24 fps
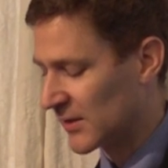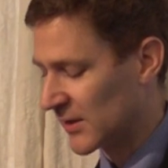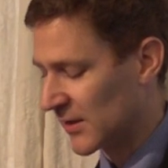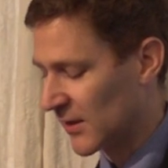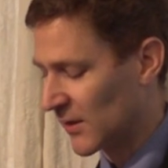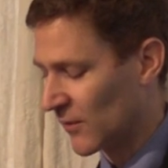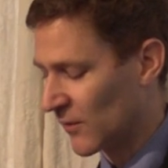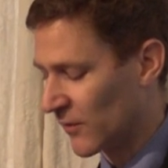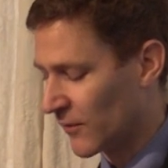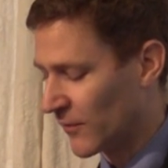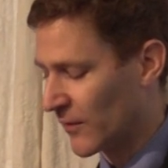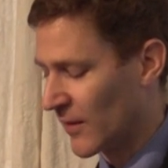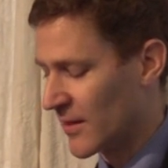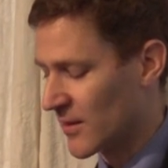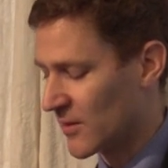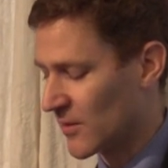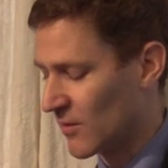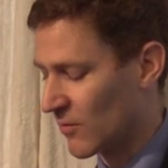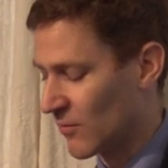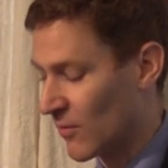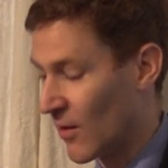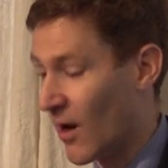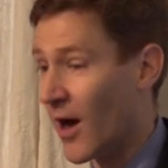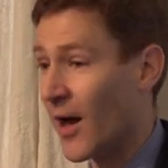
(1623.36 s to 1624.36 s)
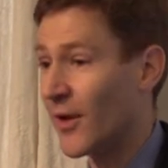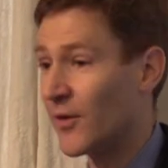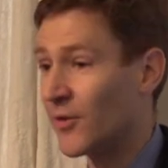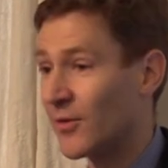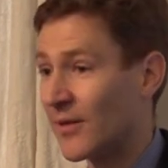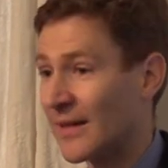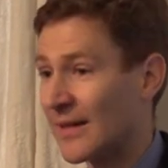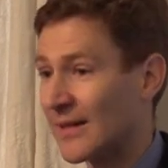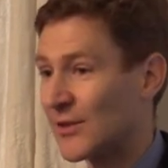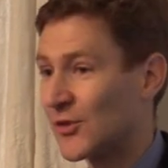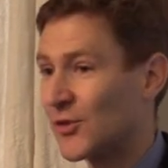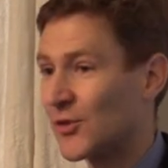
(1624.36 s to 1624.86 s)
to confront
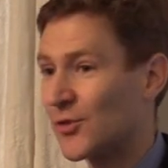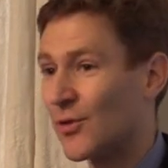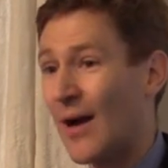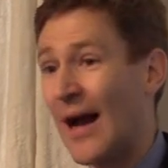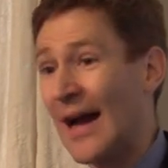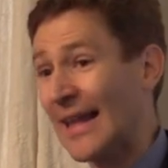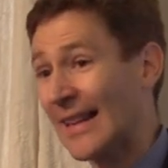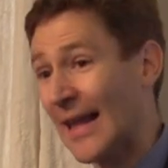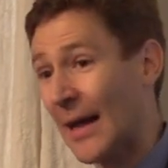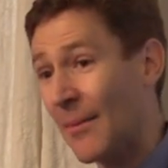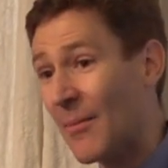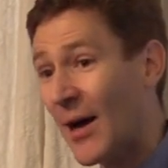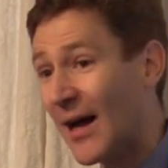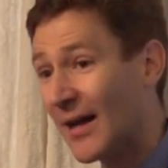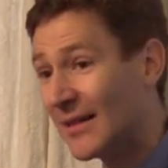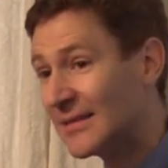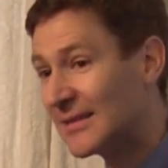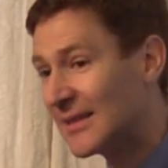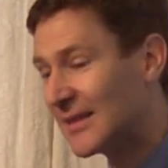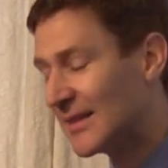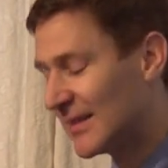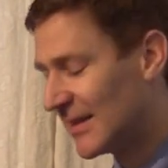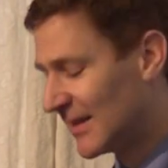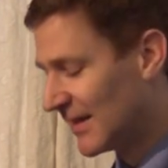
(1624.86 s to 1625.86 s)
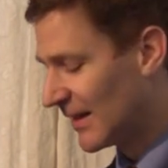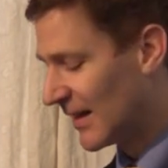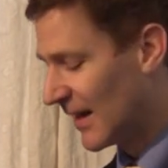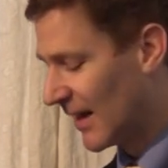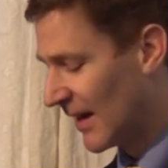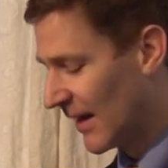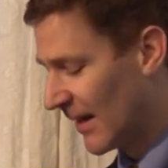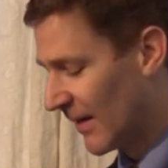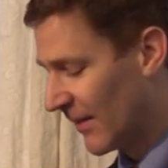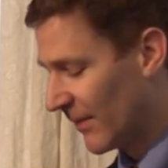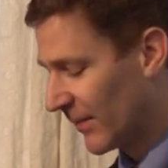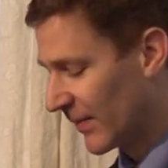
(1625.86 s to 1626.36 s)
Roderick's trilemma,
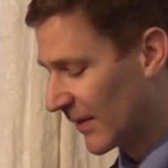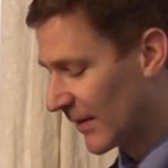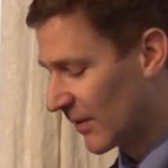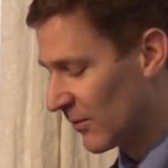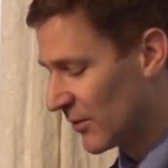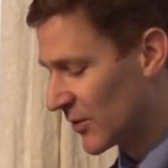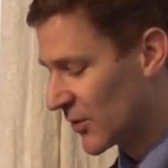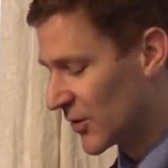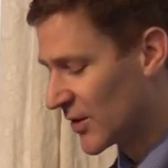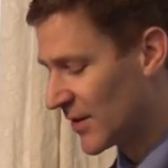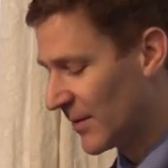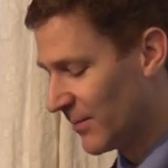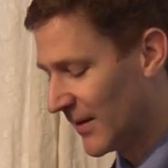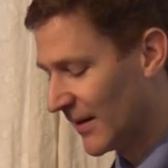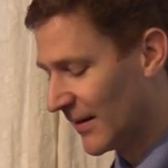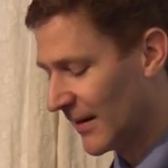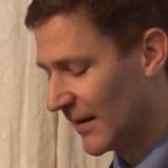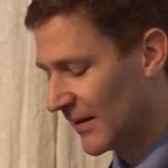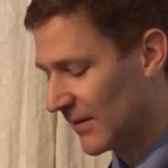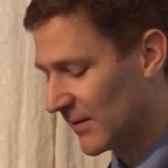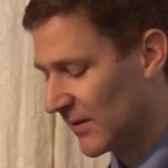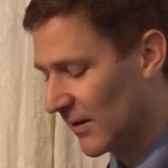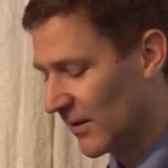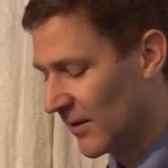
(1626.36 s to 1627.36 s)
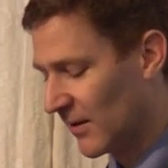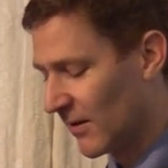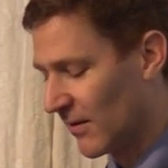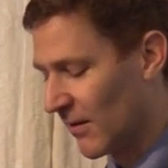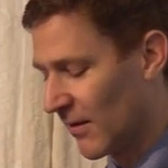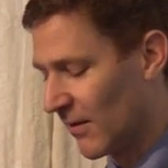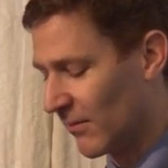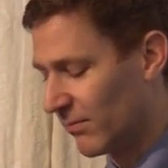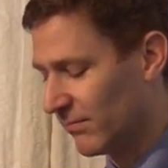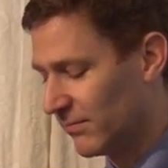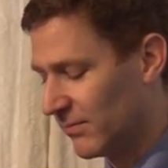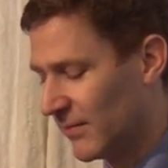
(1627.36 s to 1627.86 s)
which stipulates that there
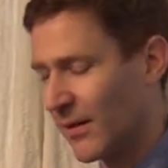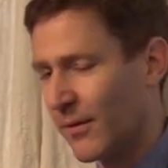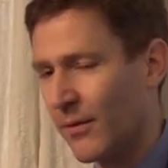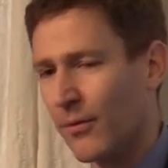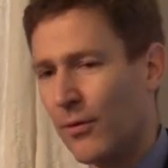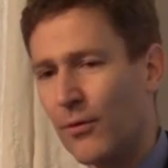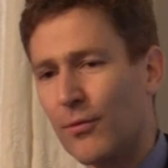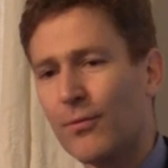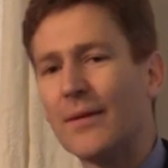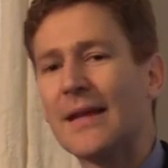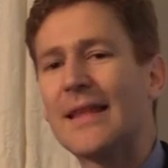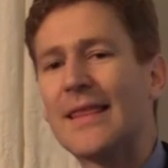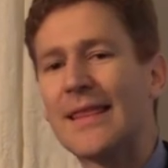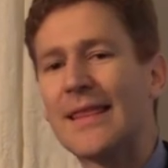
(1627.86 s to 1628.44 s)
are three